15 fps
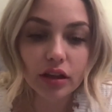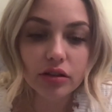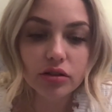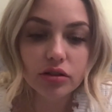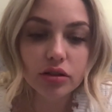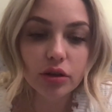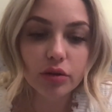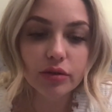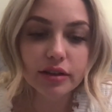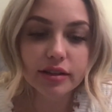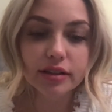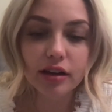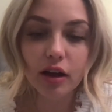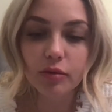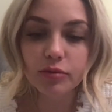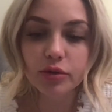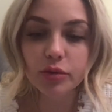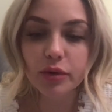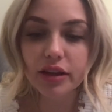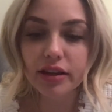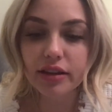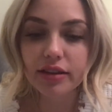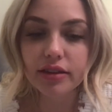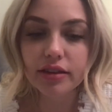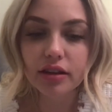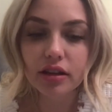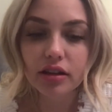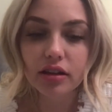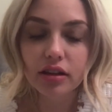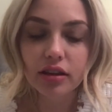So this comes with
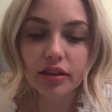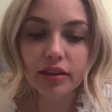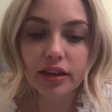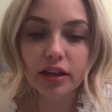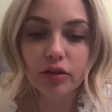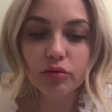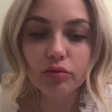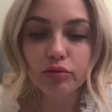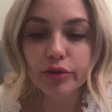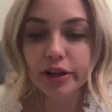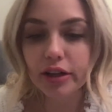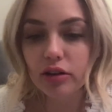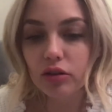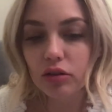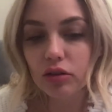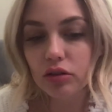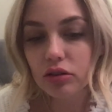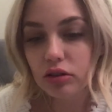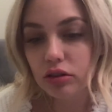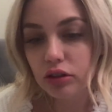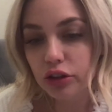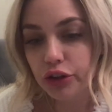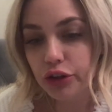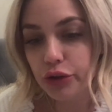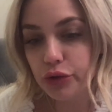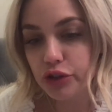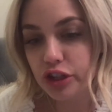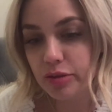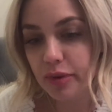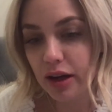the real
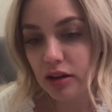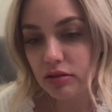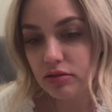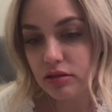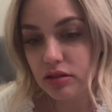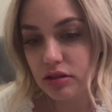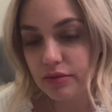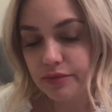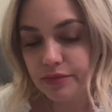Gucci belt.